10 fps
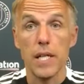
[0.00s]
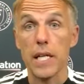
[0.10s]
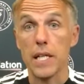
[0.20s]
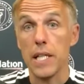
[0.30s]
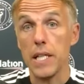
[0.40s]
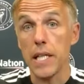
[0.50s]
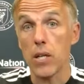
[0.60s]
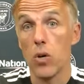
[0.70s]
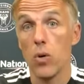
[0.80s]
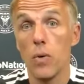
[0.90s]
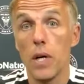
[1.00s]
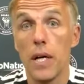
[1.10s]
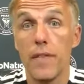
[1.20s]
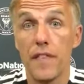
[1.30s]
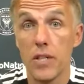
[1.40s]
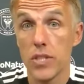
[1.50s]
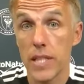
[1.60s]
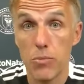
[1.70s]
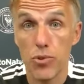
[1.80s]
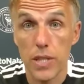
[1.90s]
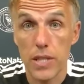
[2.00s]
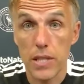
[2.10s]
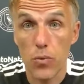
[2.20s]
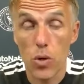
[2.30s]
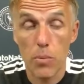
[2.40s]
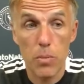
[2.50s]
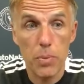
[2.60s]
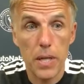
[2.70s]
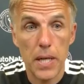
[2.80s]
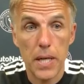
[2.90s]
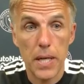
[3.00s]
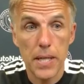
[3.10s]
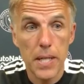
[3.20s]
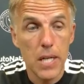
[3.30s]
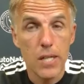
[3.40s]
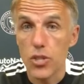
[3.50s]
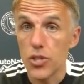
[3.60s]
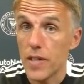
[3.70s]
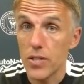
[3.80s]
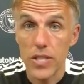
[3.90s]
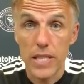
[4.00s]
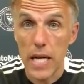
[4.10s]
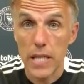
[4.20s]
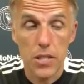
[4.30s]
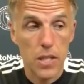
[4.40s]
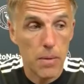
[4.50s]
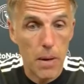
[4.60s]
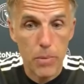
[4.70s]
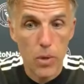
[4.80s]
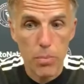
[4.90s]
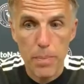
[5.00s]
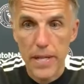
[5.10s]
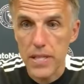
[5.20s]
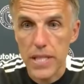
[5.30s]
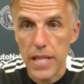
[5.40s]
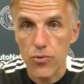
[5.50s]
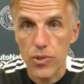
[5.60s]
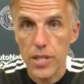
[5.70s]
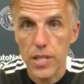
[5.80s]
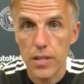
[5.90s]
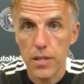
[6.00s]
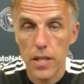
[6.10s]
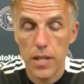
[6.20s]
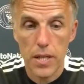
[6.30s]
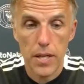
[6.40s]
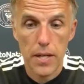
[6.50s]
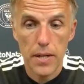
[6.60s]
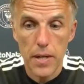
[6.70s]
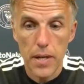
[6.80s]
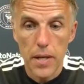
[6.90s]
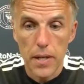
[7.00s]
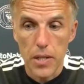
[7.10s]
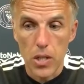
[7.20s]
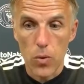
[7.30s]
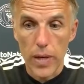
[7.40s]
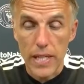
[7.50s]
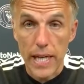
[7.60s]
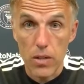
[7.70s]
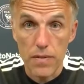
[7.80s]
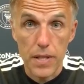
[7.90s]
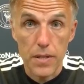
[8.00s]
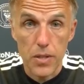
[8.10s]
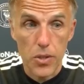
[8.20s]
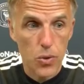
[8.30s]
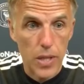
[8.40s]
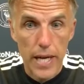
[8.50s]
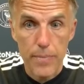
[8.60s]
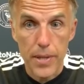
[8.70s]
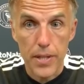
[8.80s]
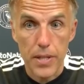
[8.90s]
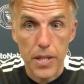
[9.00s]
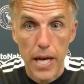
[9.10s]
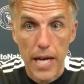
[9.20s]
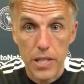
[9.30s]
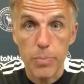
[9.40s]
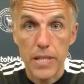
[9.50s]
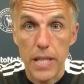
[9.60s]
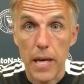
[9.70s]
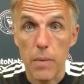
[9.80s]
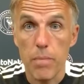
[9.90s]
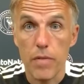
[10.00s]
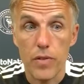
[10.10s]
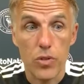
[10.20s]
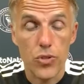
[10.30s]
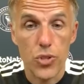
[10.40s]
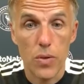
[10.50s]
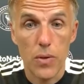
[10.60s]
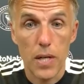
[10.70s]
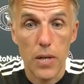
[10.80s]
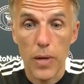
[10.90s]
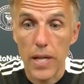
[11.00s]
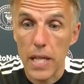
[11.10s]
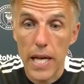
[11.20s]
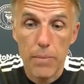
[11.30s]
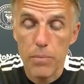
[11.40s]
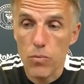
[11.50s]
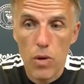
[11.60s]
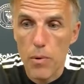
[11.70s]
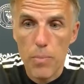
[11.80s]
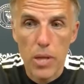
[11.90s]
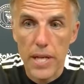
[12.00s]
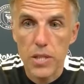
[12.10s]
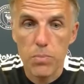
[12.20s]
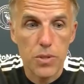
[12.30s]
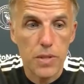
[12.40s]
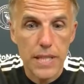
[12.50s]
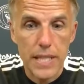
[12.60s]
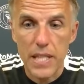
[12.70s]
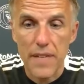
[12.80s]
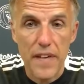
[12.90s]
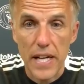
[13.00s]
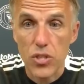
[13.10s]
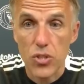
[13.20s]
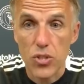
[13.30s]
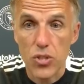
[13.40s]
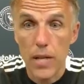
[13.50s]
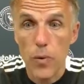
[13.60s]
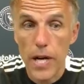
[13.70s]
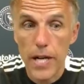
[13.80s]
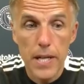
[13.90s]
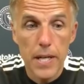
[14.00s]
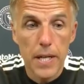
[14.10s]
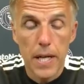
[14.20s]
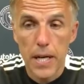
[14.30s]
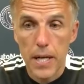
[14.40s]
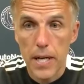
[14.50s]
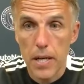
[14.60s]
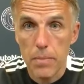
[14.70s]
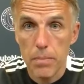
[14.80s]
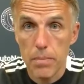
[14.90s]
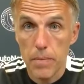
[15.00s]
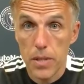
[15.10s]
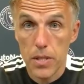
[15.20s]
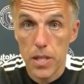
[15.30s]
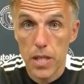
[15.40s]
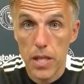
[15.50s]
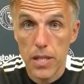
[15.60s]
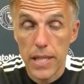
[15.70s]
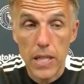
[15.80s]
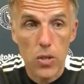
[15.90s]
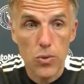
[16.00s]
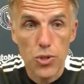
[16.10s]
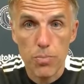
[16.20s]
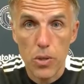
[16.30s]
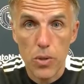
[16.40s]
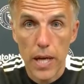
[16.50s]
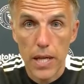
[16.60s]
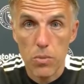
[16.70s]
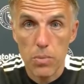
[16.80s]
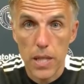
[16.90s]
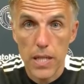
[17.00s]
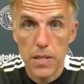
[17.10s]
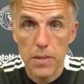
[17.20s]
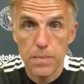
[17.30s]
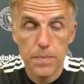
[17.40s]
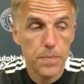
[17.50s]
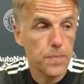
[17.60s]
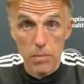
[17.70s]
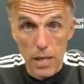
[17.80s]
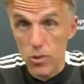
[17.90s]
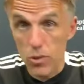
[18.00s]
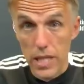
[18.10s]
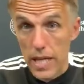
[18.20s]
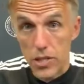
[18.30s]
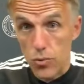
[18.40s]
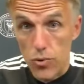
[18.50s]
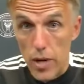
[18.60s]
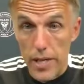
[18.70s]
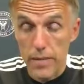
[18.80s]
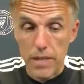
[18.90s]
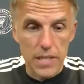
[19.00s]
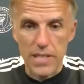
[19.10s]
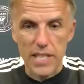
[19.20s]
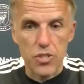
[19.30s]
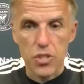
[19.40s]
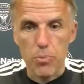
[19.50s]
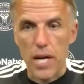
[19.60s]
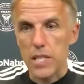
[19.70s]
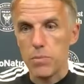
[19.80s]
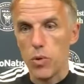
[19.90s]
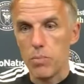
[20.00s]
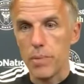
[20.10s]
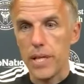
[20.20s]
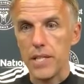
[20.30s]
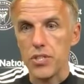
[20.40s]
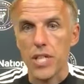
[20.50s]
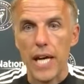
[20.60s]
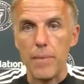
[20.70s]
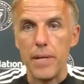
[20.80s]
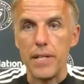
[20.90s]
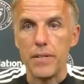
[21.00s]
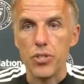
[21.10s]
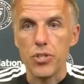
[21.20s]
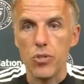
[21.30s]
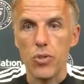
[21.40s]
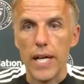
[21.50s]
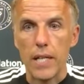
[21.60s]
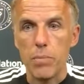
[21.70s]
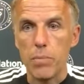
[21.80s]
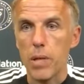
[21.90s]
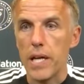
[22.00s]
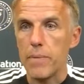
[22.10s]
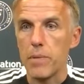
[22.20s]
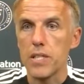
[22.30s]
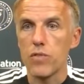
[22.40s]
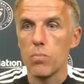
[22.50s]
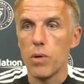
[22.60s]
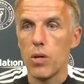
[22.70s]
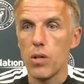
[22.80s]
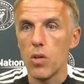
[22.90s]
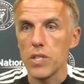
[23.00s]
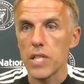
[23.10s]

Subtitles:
Nico felt his hamstrings in the warm-up. Just felt it tighten. I'm not prepared to take a risk. We had Kelvin, who came in and had his best game for us. So we had a replacement. It didn't affect us in any way. And Nico should be okay in a couple of days. I was delighted with Ryan. Didn't surprise me one bit. He just came in, just looked like he'd been playing MLS football all